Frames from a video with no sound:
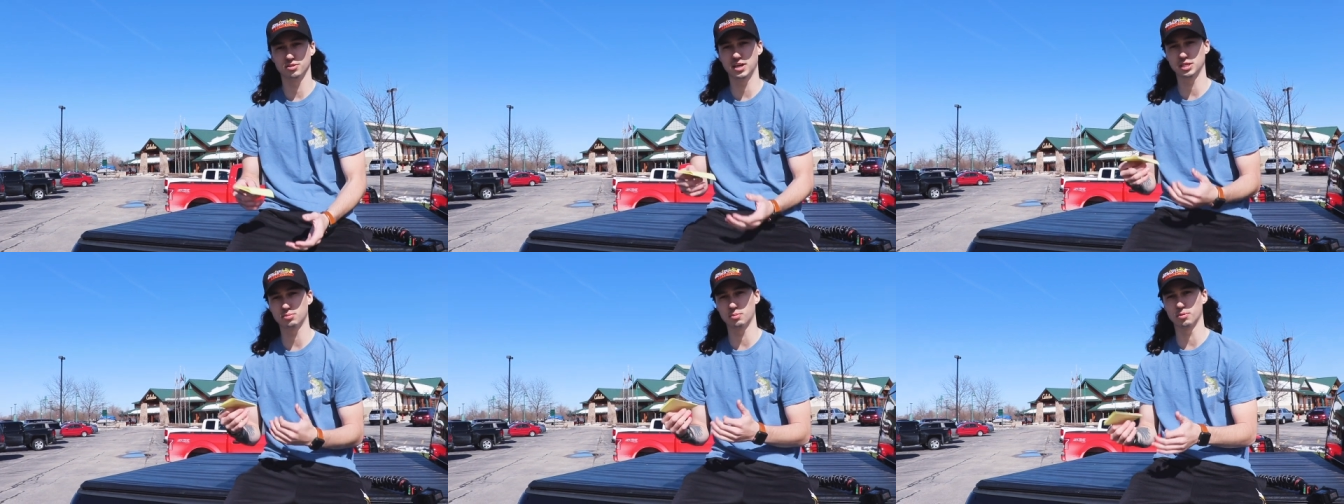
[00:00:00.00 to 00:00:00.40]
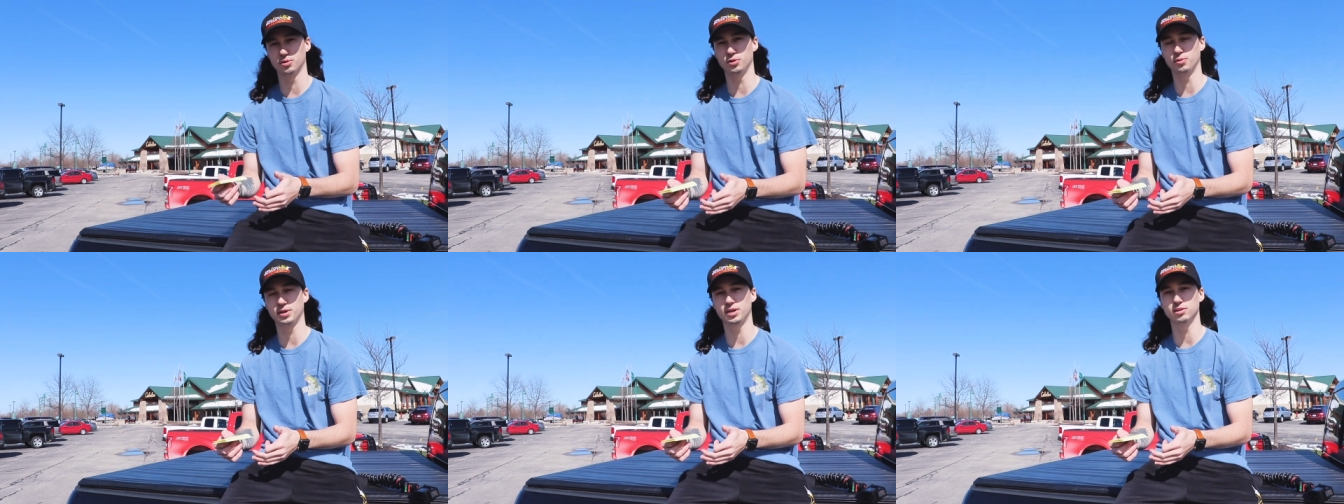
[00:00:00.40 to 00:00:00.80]
So that's what we're
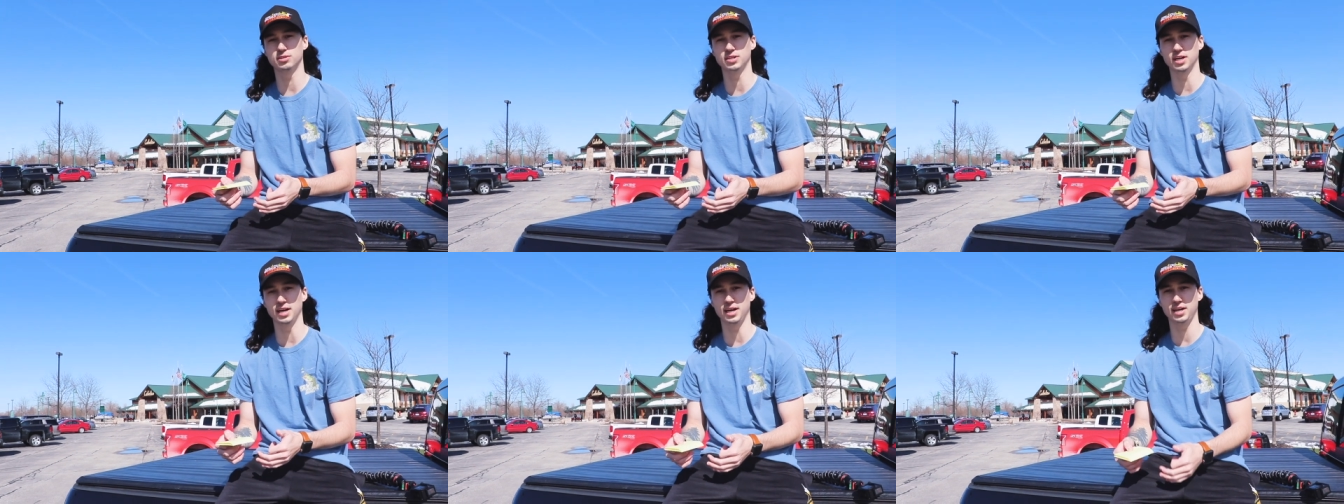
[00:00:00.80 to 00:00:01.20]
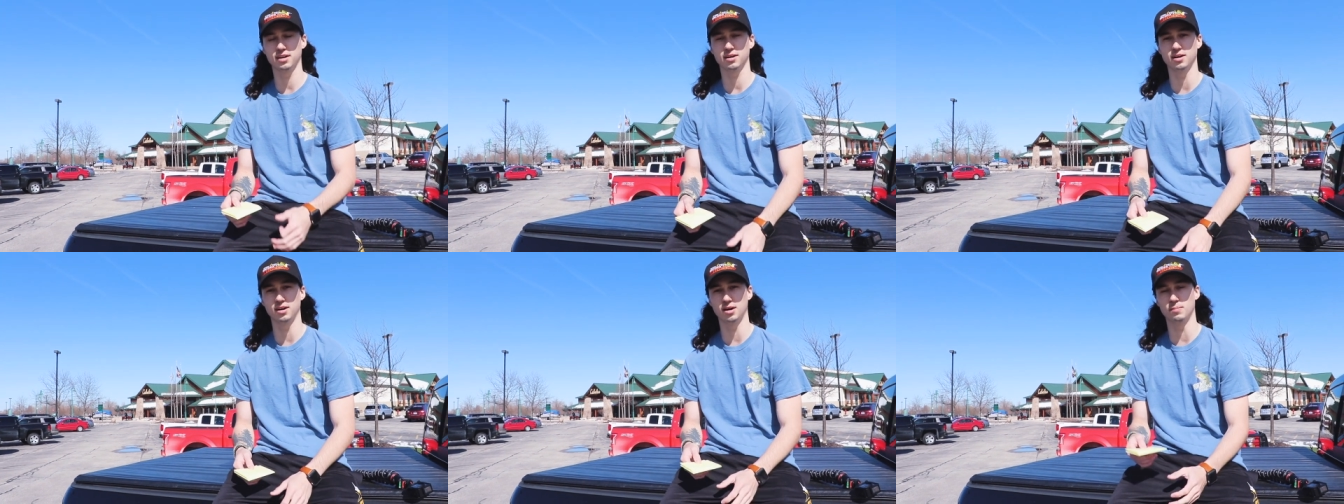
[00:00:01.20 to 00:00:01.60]
doing here
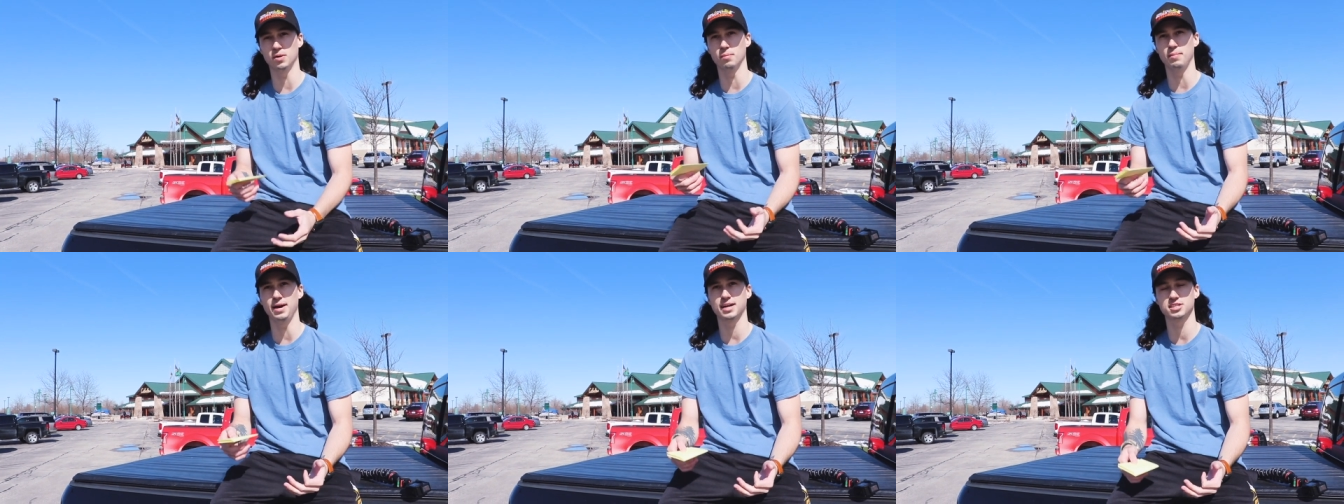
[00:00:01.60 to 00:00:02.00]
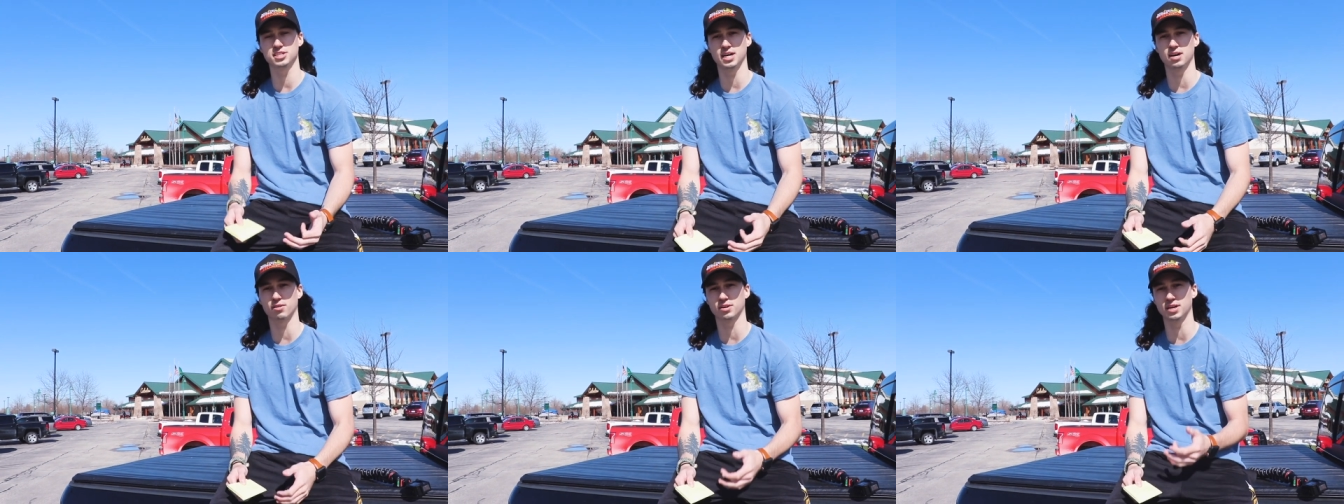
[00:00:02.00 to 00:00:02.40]
today. Uh, I'm gonna
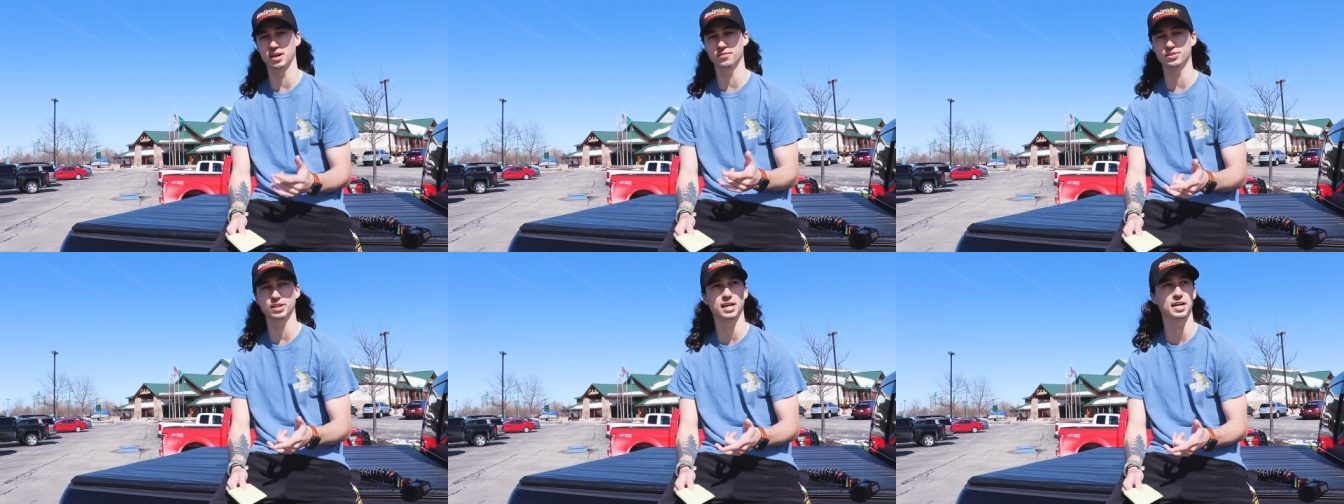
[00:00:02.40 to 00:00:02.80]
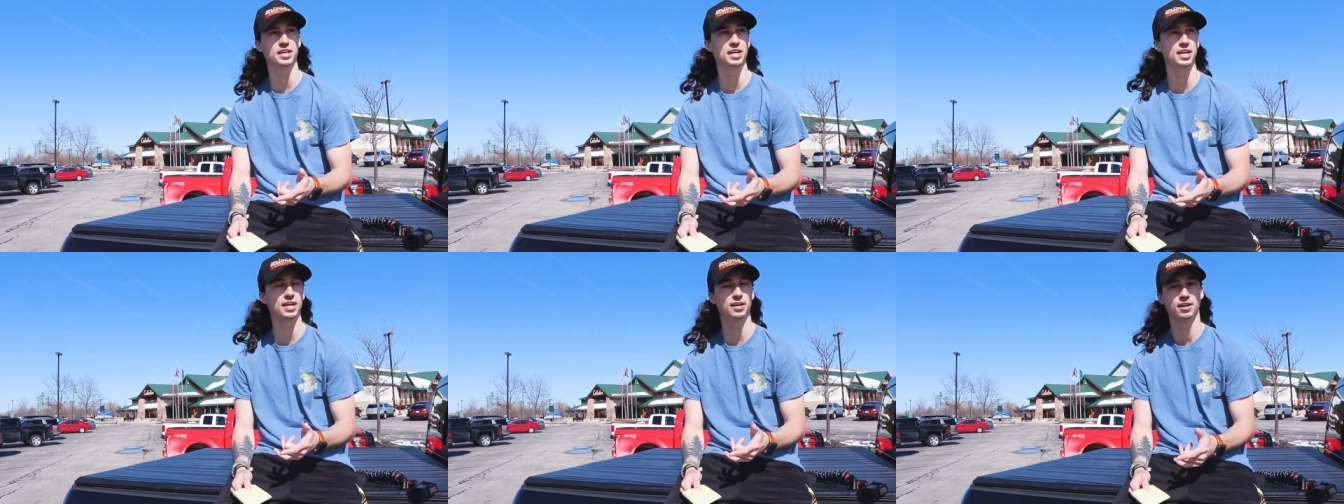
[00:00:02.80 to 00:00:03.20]
max out, get everything I
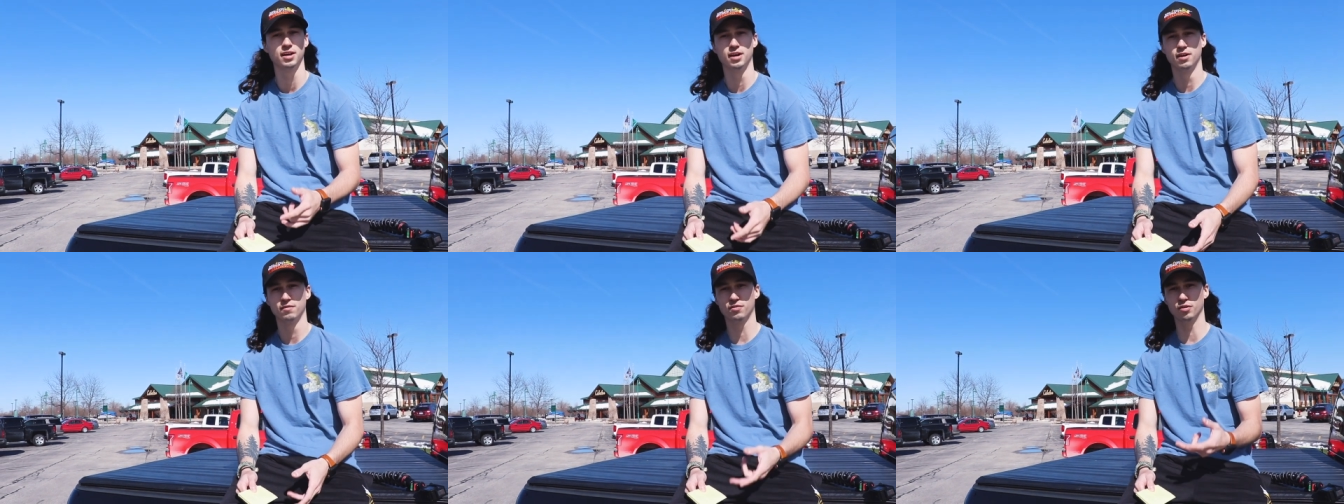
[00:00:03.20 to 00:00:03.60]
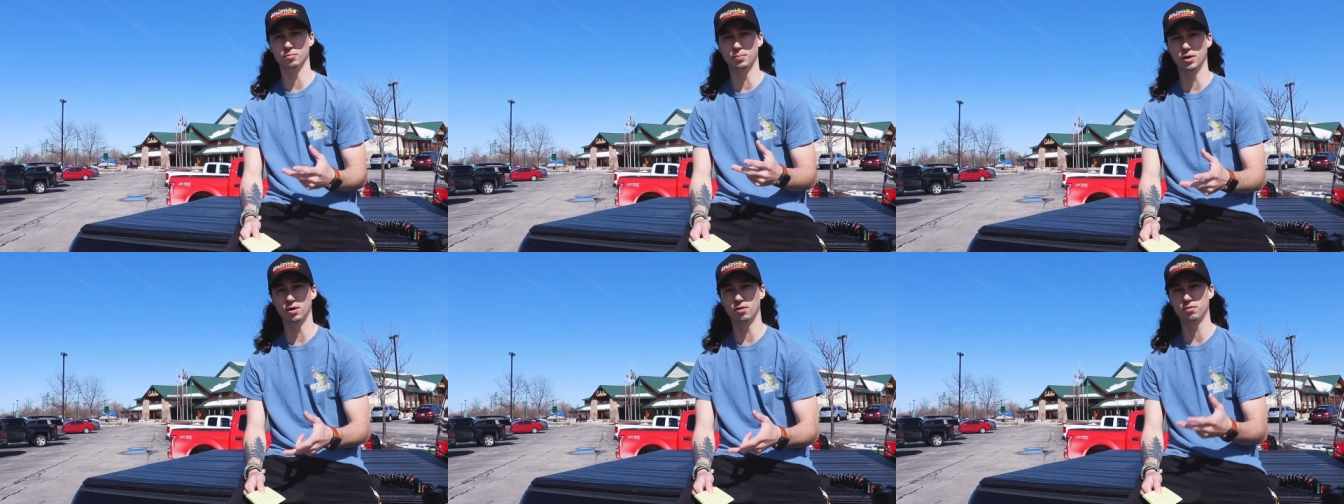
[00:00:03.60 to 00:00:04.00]
need for
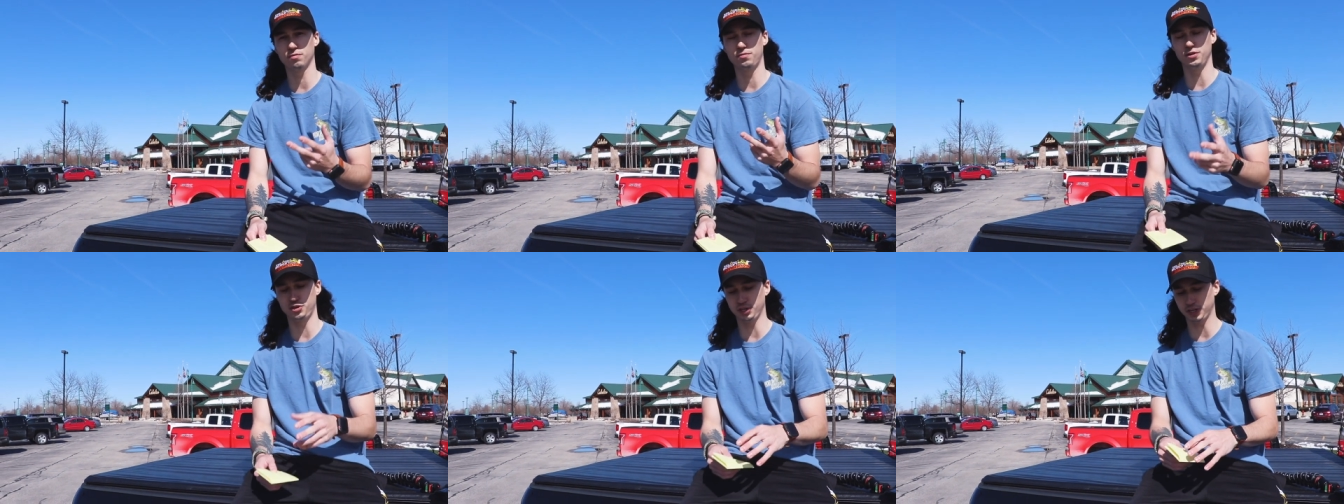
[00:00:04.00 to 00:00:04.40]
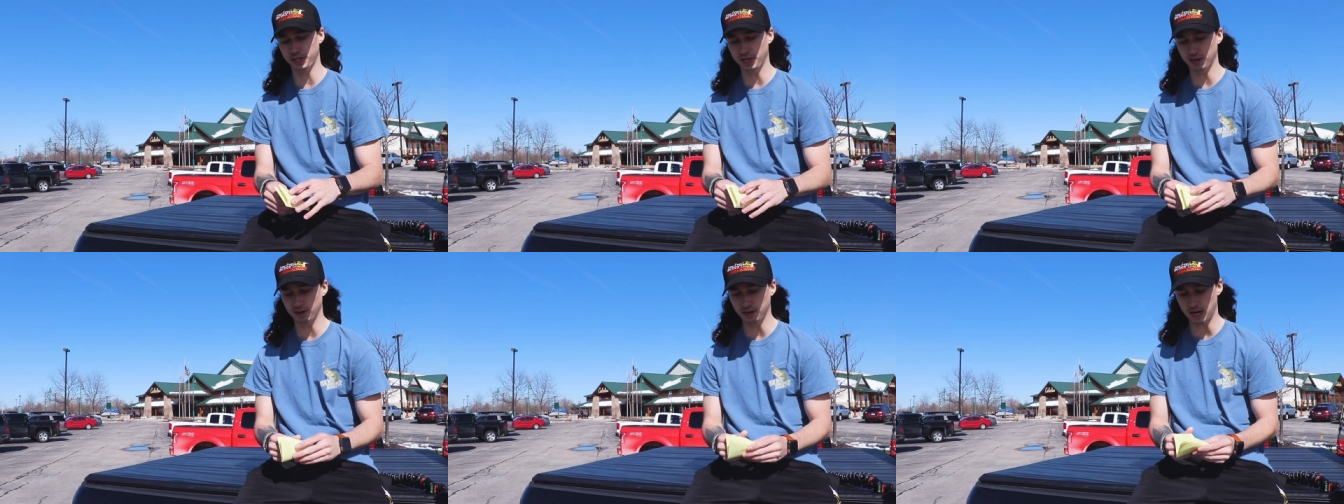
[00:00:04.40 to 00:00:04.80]
the boat, fishing
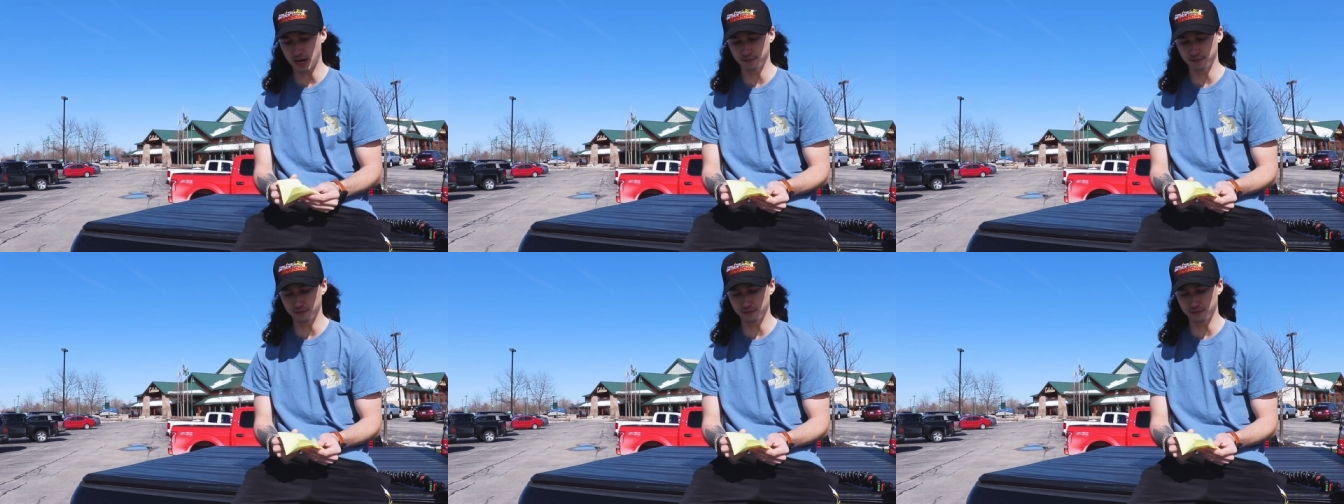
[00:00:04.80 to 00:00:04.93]
gear.